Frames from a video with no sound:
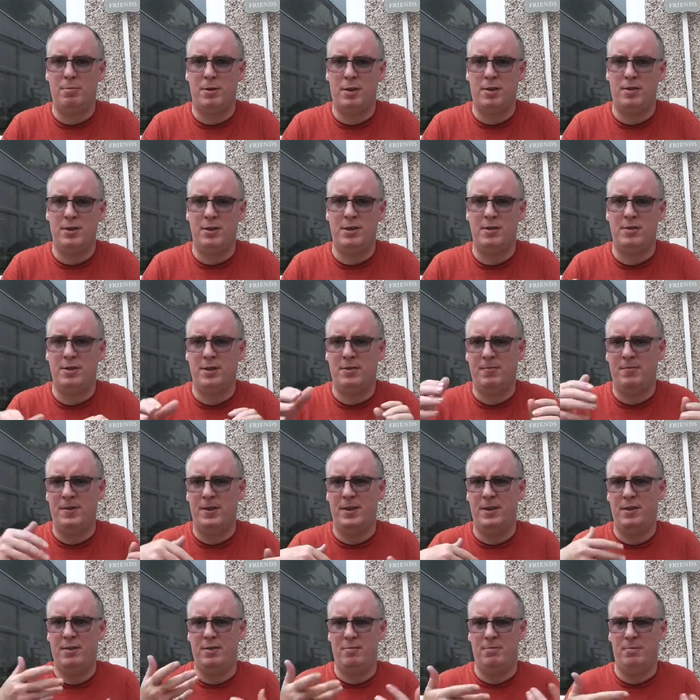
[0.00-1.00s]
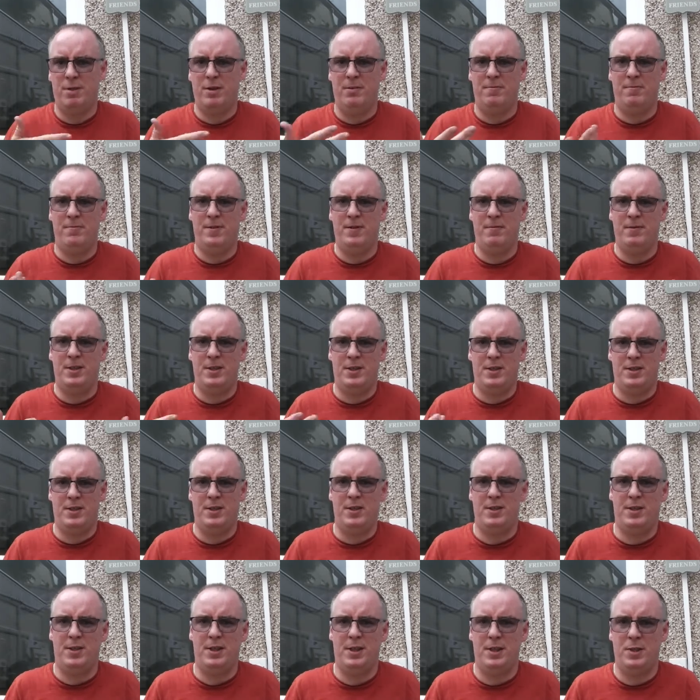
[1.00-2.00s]
price because it varies from like 15,
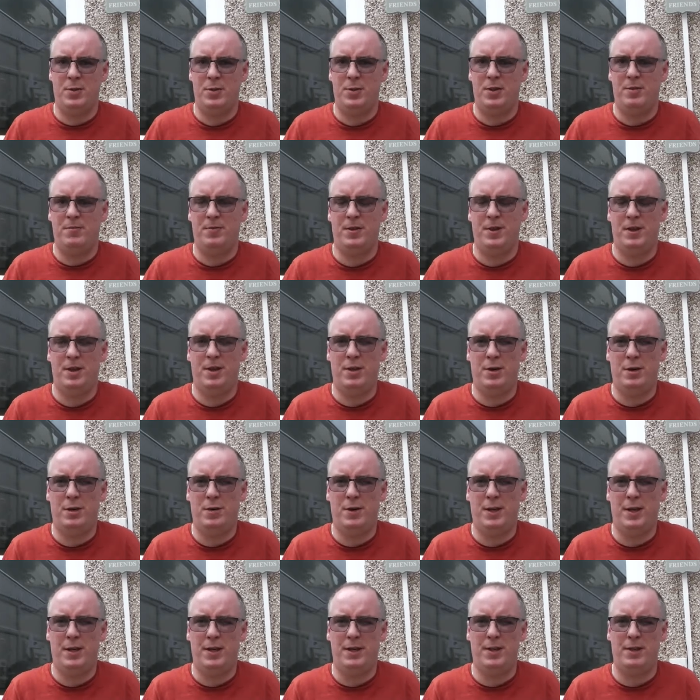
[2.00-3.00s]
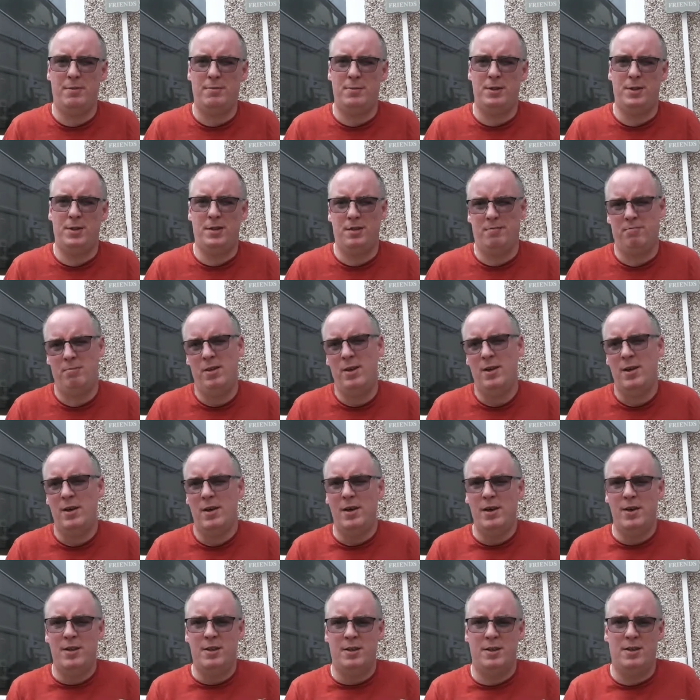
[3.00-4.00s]
16 quid for your lower end up to
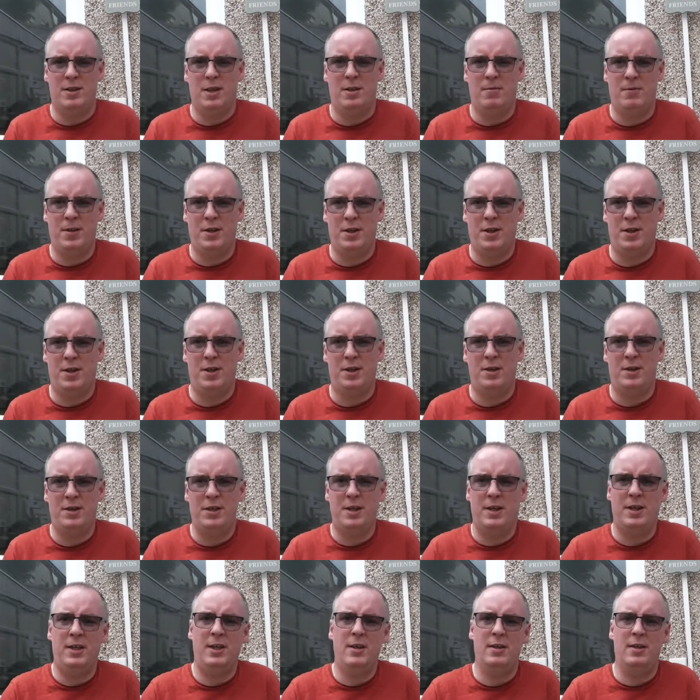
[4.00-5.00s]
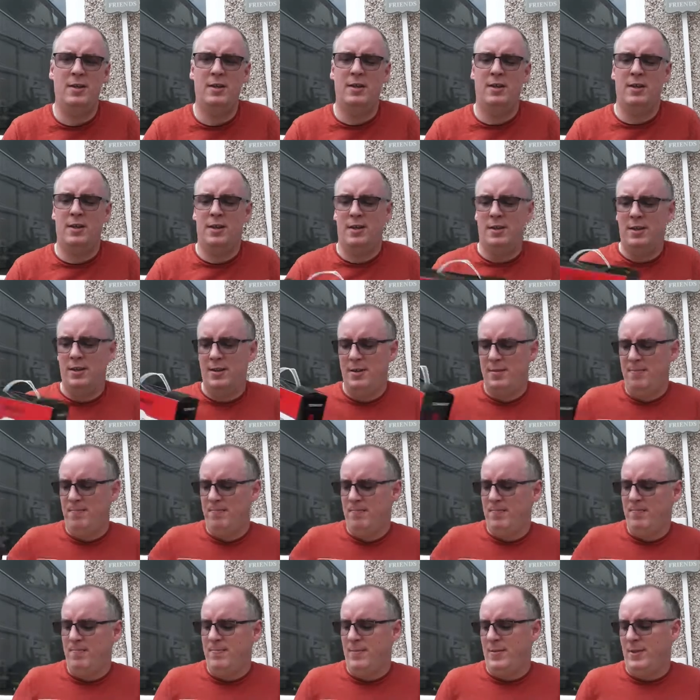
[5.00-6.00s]
just over 30.
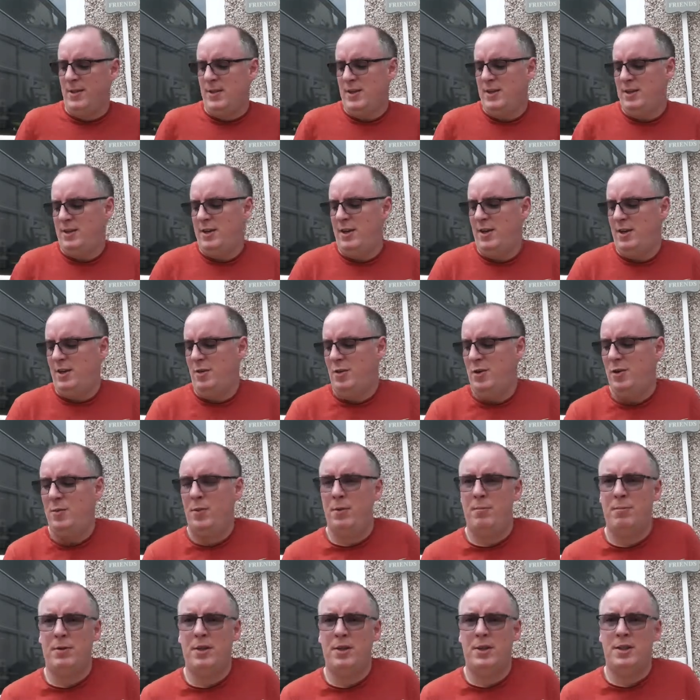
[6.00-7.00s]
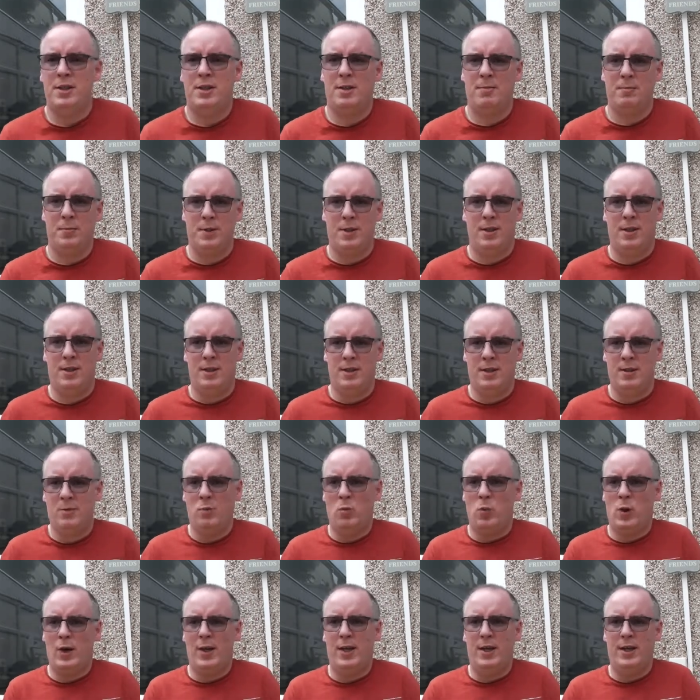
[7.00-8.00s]
So if we print something and
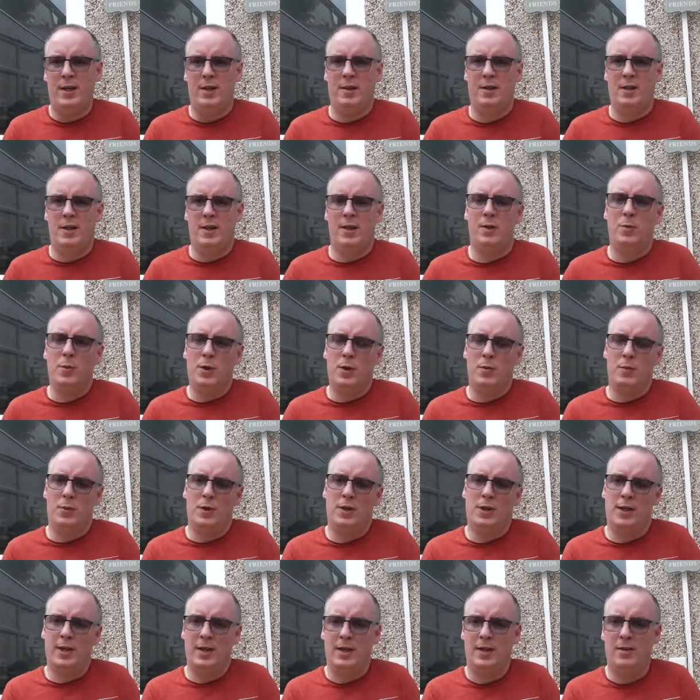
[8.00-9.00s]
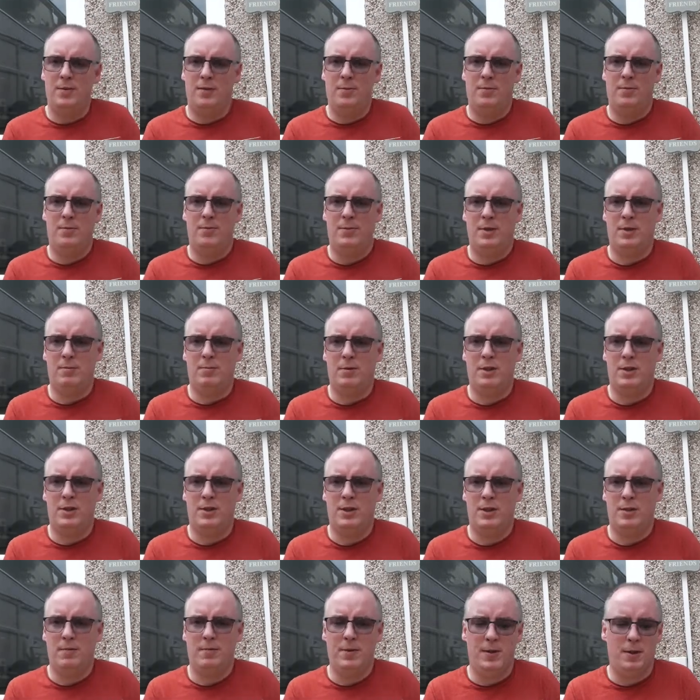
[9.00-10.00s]
then weigh it at the end, we can work out the
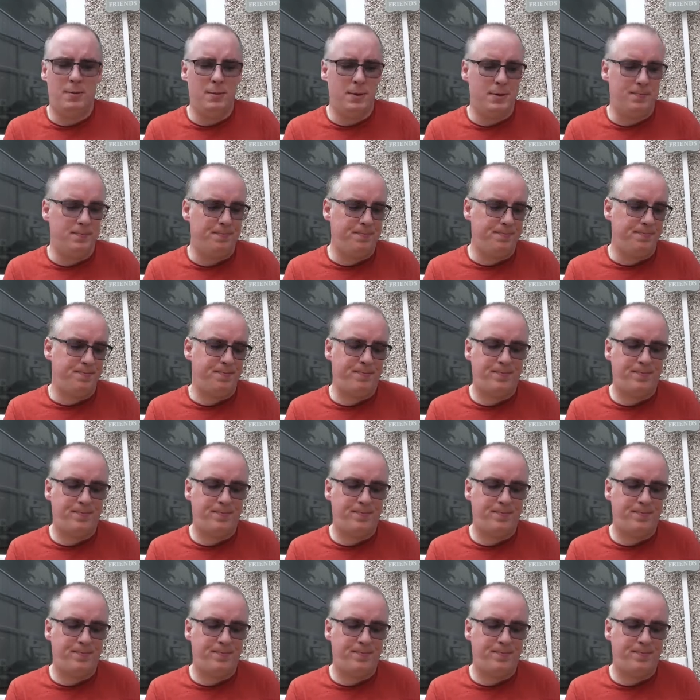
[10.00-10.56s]
price of the filament.